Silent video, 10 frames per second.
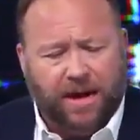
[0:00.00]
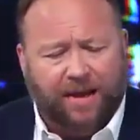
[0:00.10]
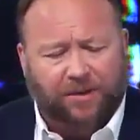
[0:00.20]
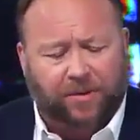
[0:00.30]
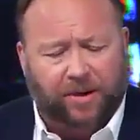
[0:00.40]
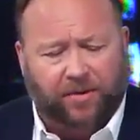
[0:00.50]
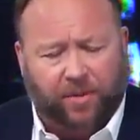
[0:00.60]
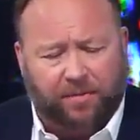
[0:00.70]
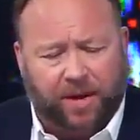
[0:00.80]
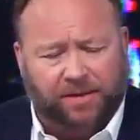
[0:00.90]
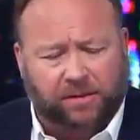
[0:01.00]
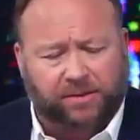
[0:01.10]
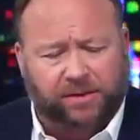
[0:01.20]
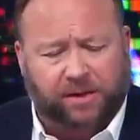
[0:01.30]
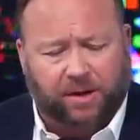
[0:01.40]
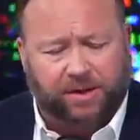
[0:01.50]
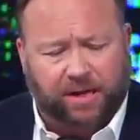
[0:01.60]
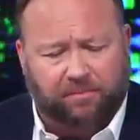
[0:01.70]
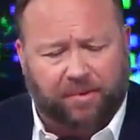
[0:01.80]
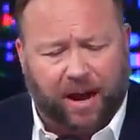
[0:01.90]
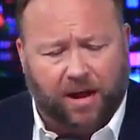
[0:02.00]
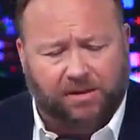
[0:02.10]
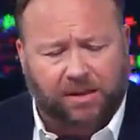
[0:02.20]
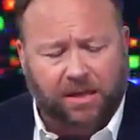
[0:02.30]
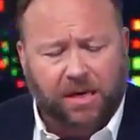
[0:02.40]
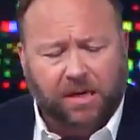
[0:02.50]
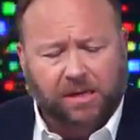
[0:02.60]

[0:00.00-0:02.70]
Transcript: Now he's put in 3 months, loses 30-something pounds.